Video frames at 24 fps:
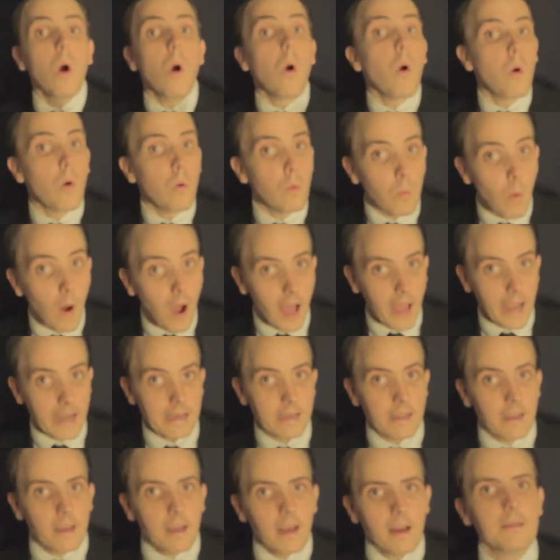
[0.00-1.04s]
or
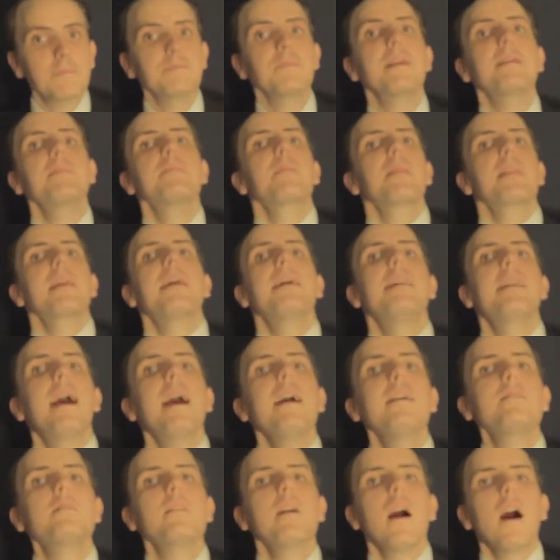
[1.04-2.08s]
wine. It
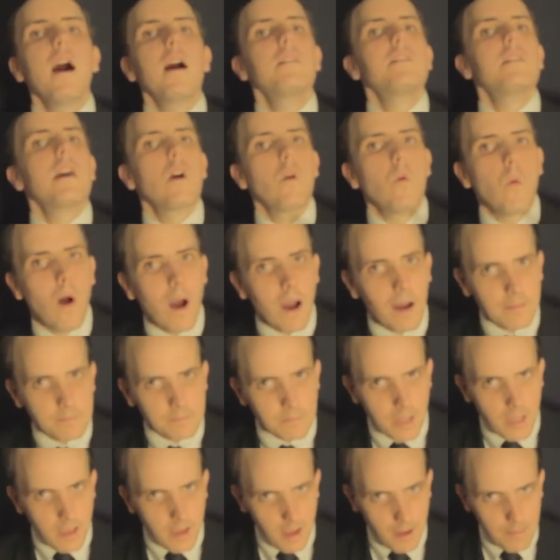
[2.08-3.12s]
has a terroir
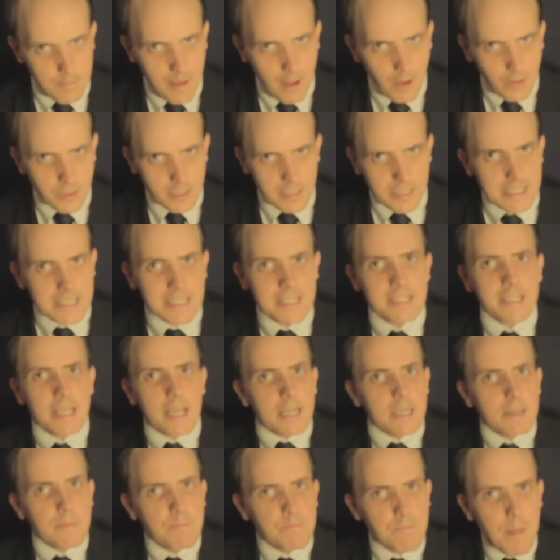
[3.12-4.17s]
about it. It is
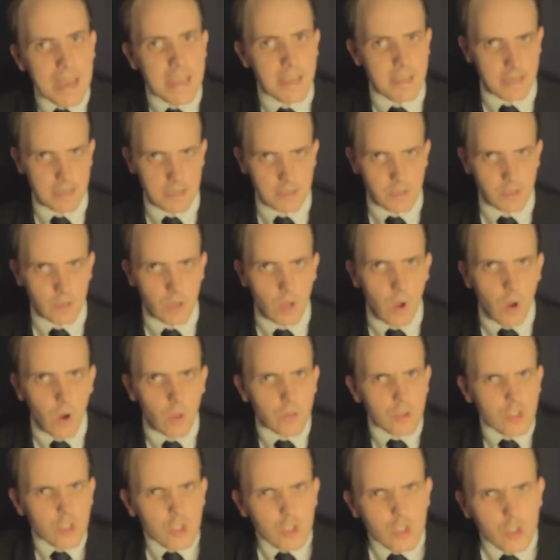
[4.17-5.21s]
dependent
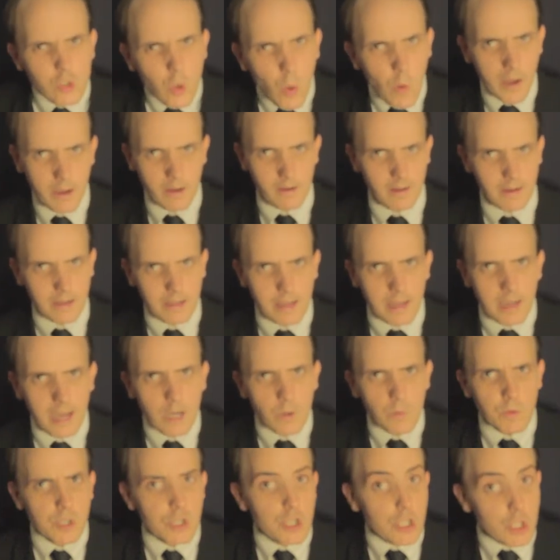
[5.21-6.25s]
on the soil
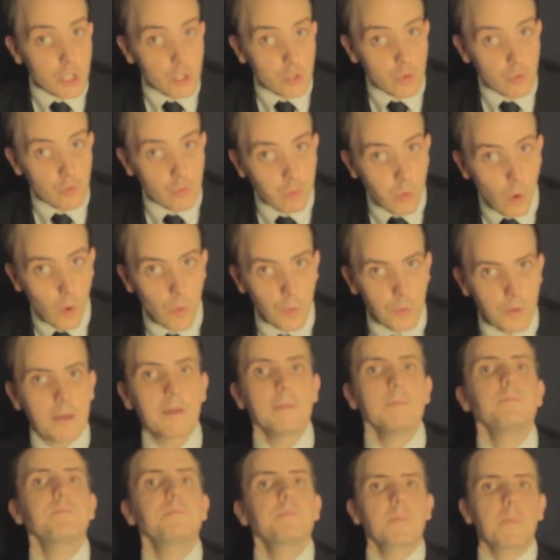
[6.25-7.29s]
in which it is grown.
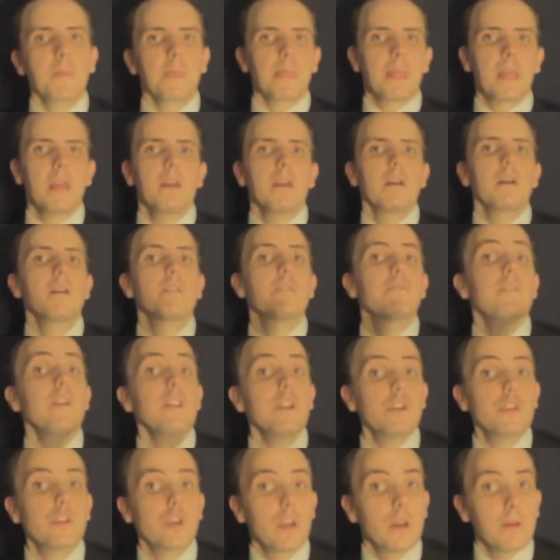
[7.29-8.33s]

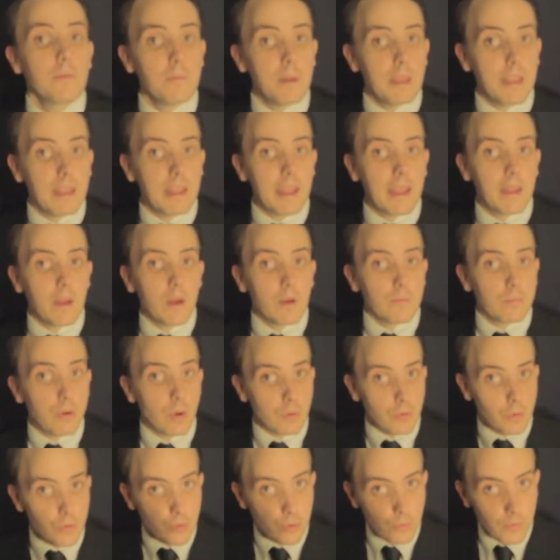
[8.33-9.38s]
Finnish being a
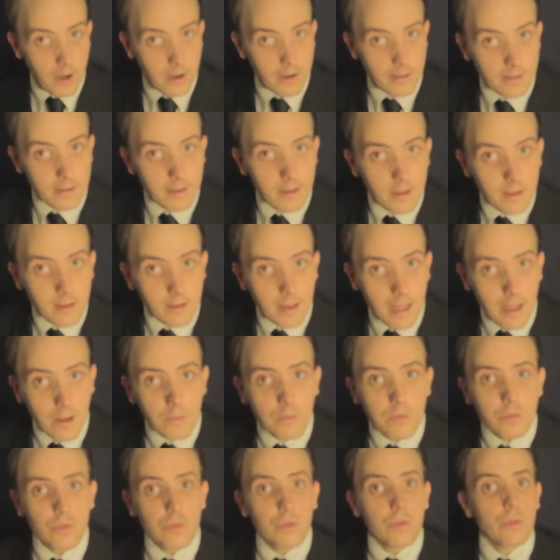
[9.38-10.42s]
proto-Uralic
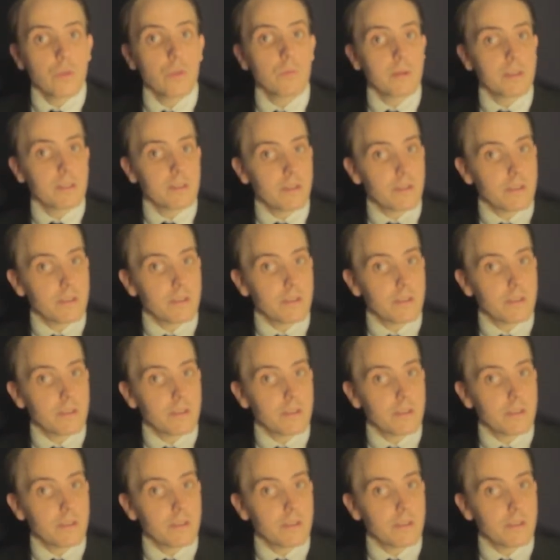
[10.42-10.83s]
language, you must